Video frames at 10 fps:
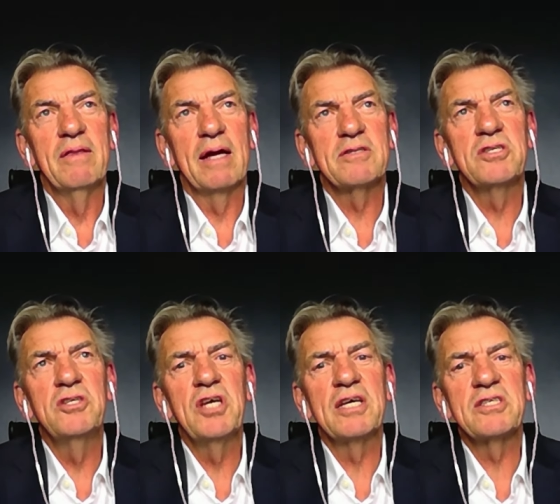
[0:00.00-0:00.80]
that
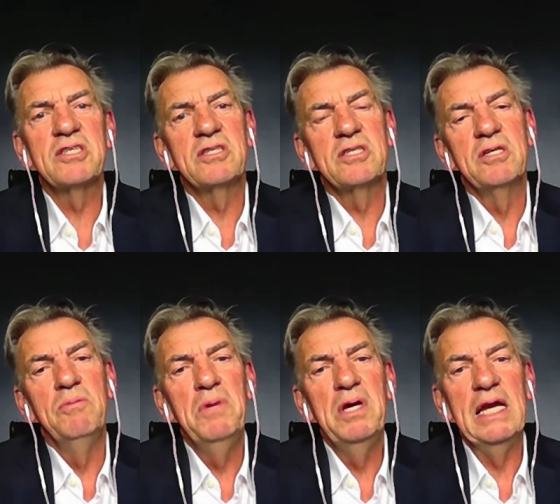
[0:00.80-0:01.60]
suggests to
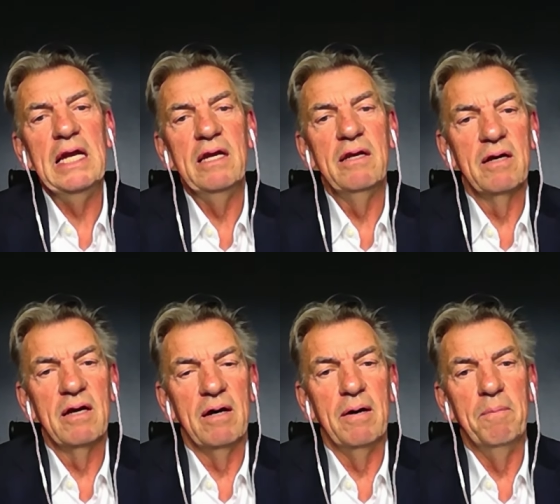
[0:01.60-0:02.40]
me
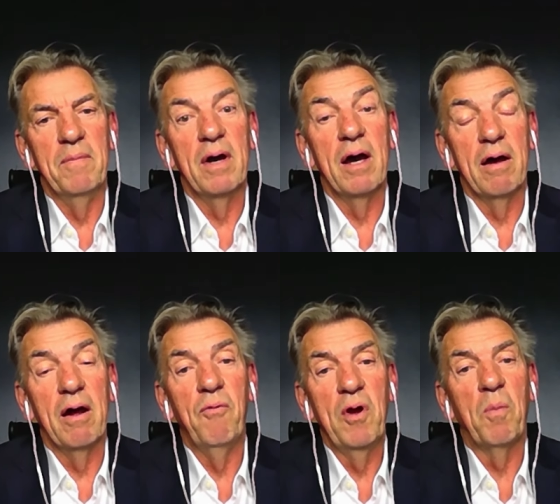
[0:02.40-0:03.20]
um,
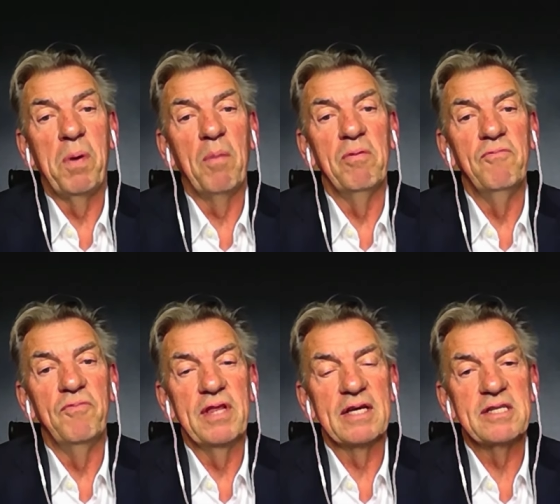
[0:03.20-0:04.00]
a real problem
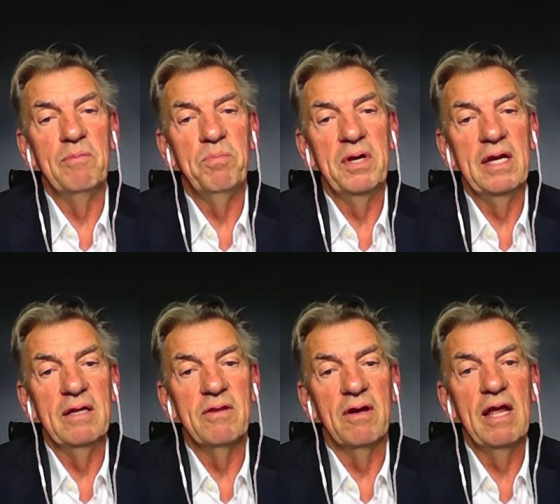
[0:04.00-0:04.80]
for the
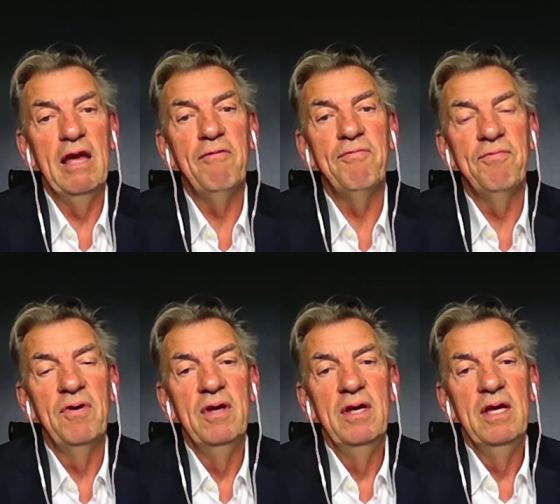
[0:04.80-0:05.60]
SNP that if
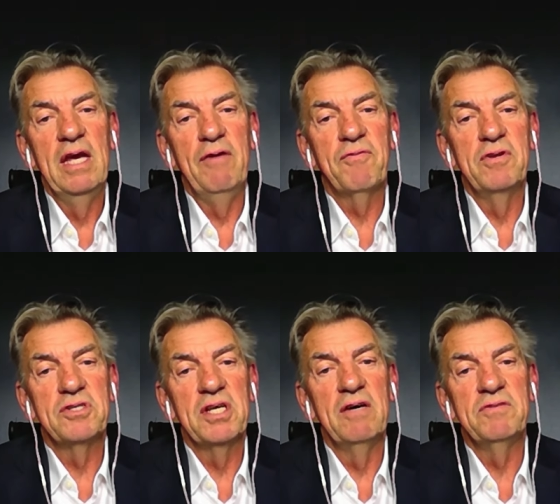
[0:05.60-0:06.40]
if
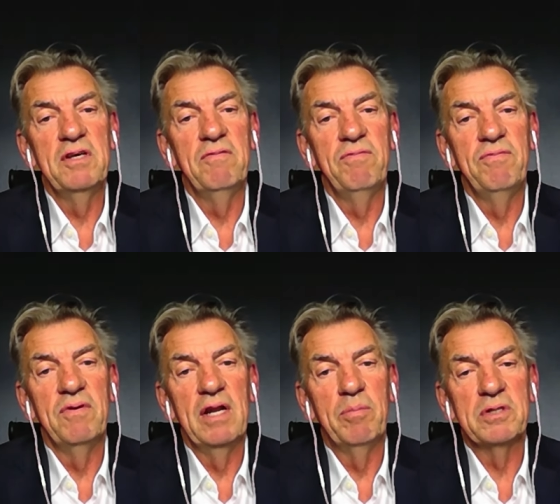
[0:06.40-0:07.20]
Conservative,
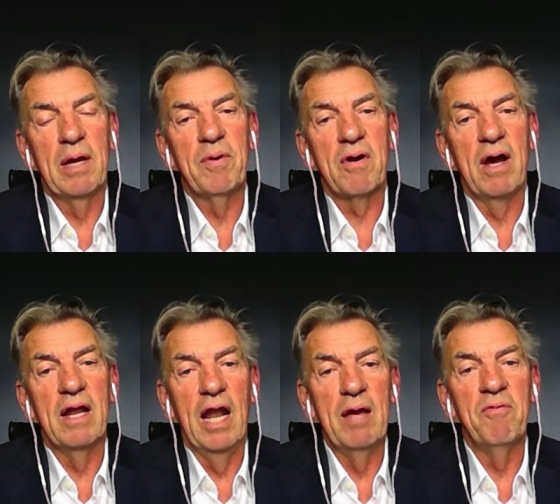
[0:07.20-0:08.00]
Liberal
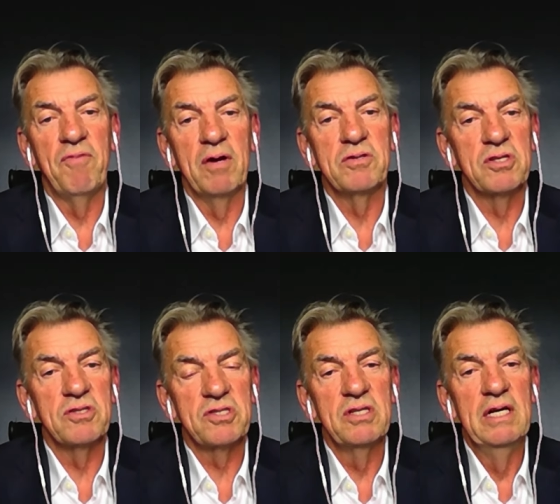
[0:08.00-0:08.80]
Democrat, and Labour
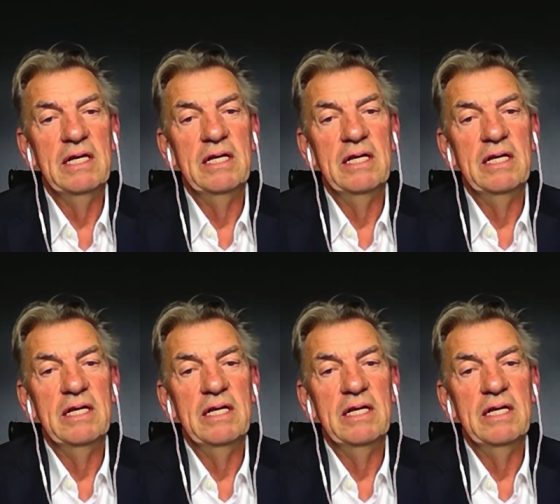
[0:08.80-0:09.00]
voters